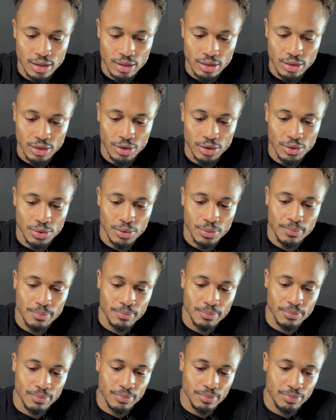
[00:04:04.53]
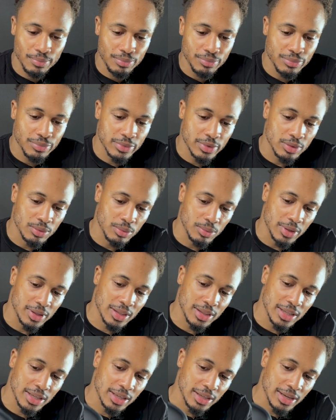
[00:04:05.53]
Though, one
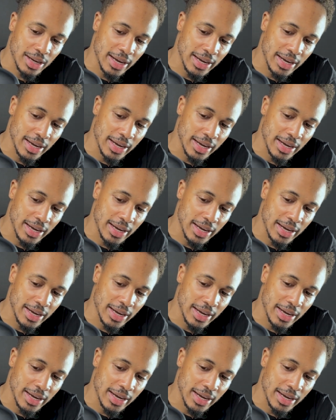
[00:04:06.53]
thing